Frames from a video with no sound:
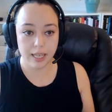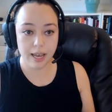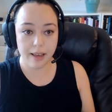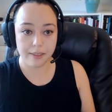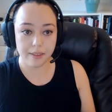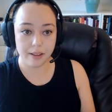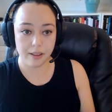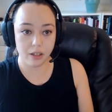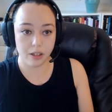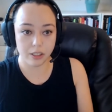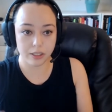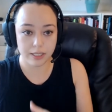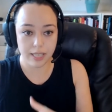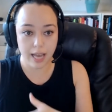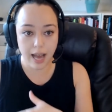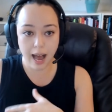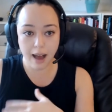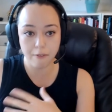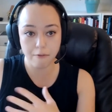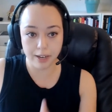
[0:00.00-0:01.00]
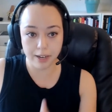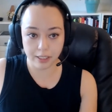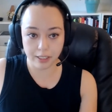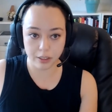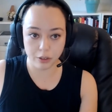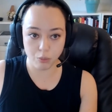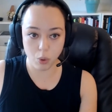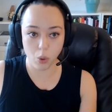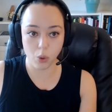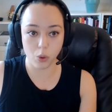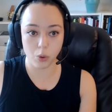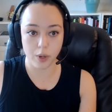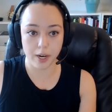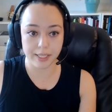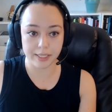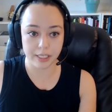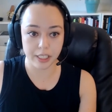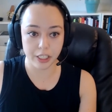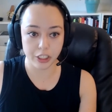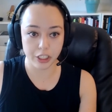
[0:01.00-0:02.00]
And then there's affective
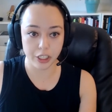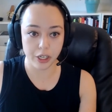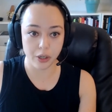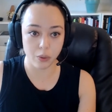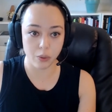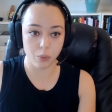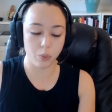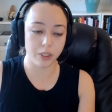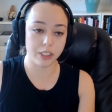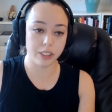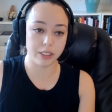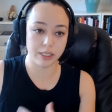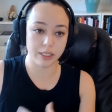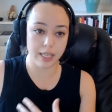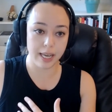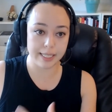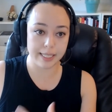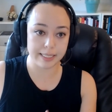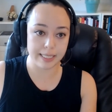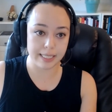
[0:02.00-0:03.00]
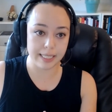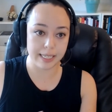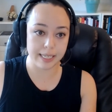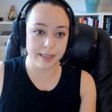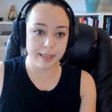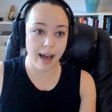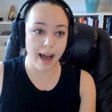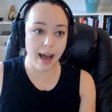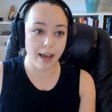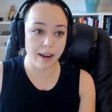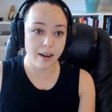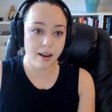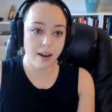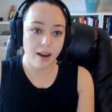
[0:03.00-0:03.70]
polarization, which is the idea that